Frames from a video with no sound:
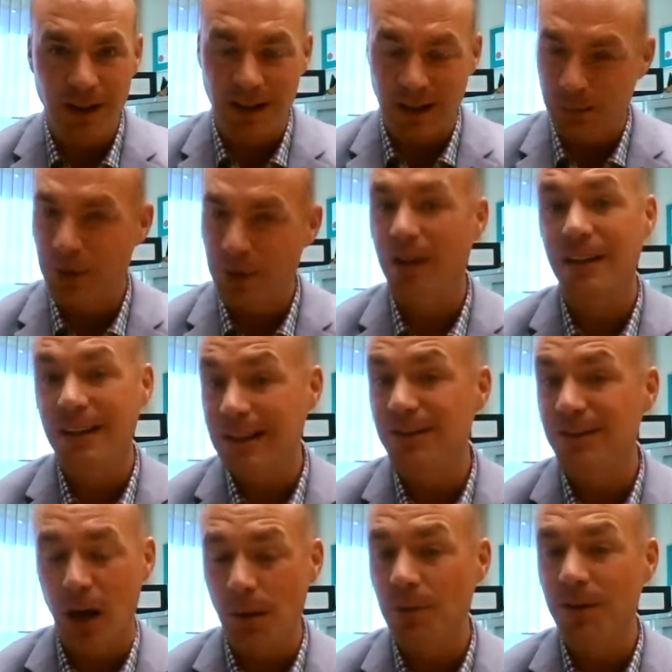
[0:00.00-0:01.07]
and they probably need
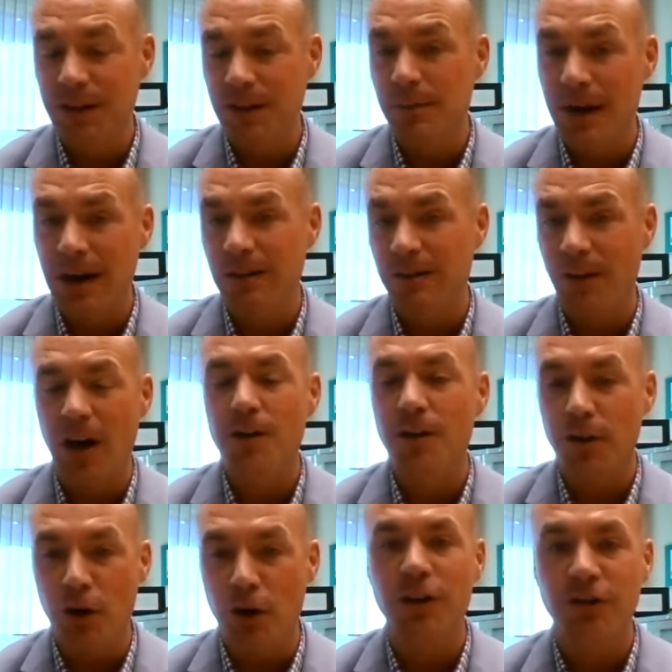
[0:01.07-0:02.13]
double the amount of other
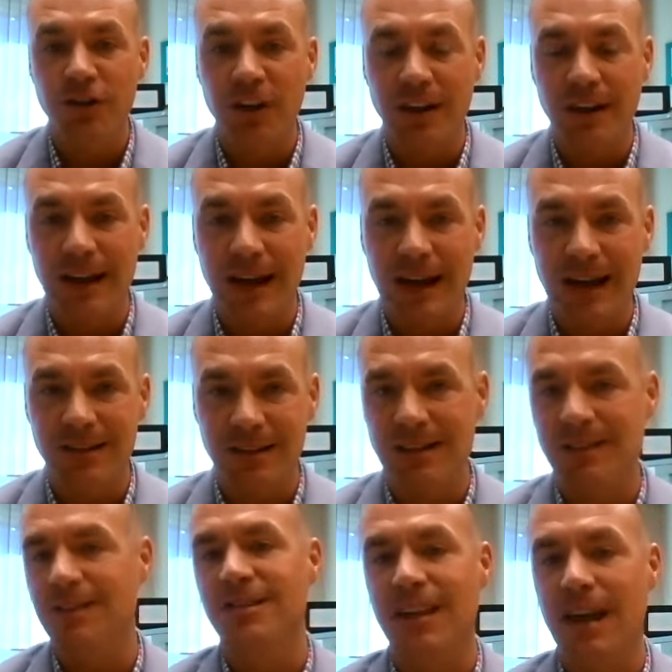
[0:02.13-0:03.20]
ergogenic aids to
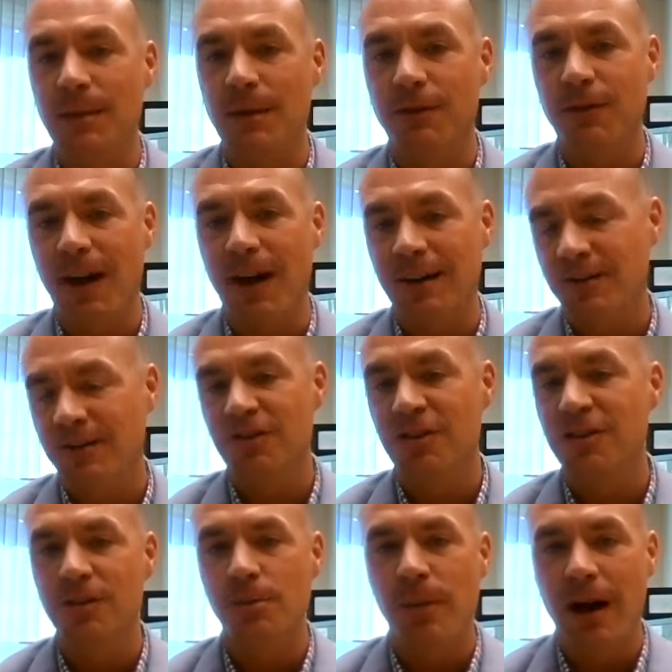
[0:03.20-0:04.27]
get the same effect, just
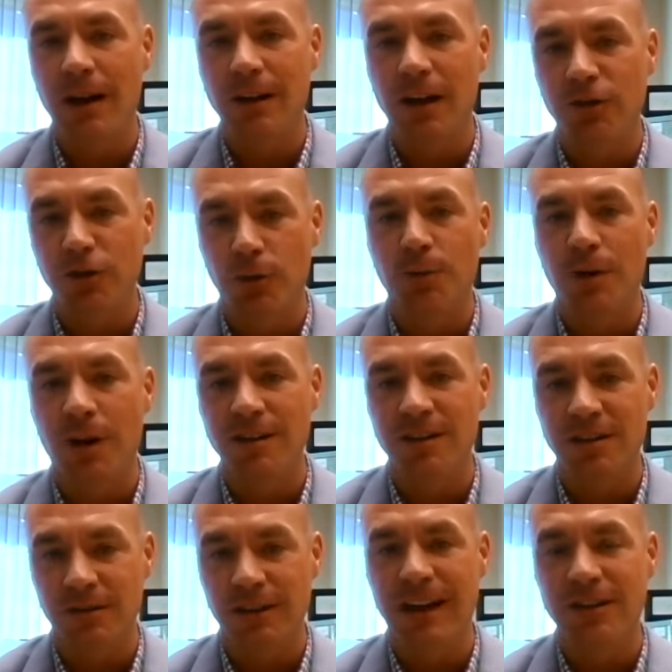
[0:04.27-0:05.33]
because the biological
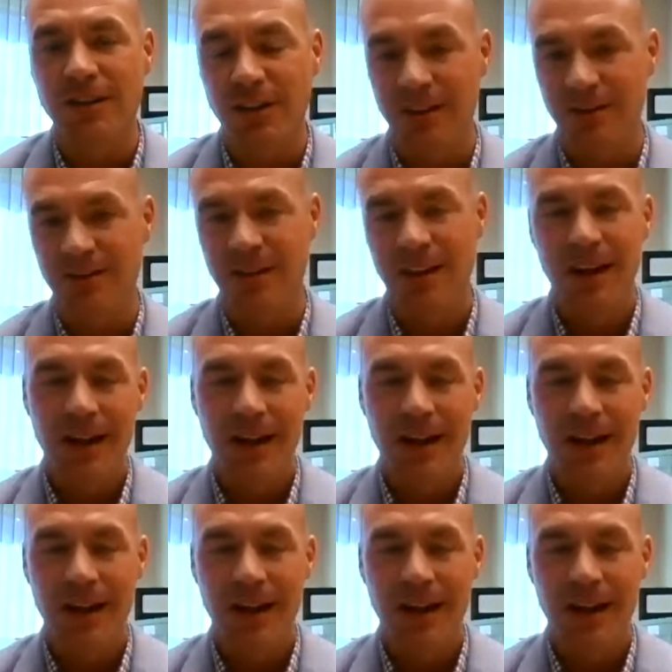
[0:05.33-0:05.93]
process of aging is,